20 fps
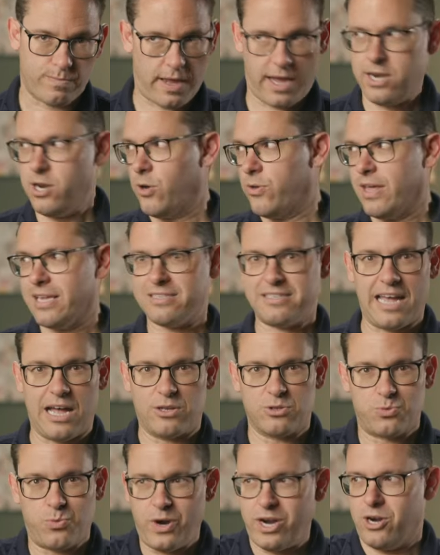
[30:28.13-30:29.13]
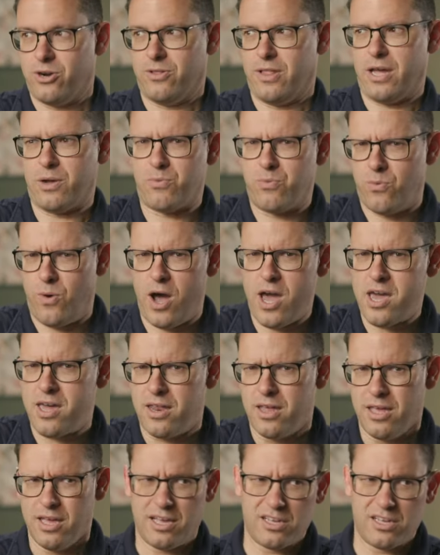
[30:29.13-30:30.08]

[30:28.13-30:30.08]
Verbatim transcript: I know that sounds weird, like what?